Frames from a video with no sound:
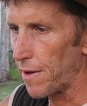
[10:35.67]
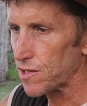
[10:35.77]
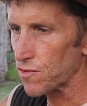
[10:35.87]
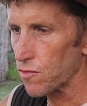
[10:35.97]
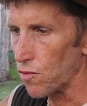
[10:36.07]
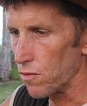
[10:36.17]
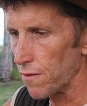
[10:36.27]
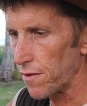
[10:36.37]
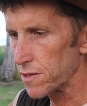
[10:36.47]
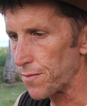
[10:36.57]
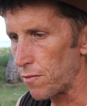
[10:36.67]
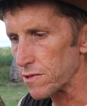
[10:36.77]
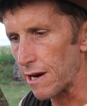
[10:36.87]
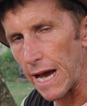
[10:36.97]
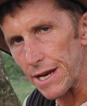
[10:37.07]
make sure that all the
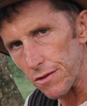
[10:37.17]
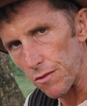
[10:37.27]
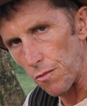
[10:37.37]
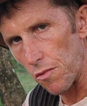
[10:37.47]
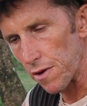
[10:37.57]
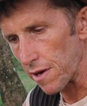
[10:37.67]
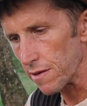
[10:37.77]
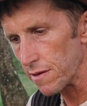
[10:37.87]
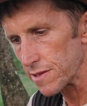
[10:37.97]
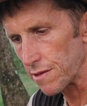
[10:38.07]
vegetables are under the water,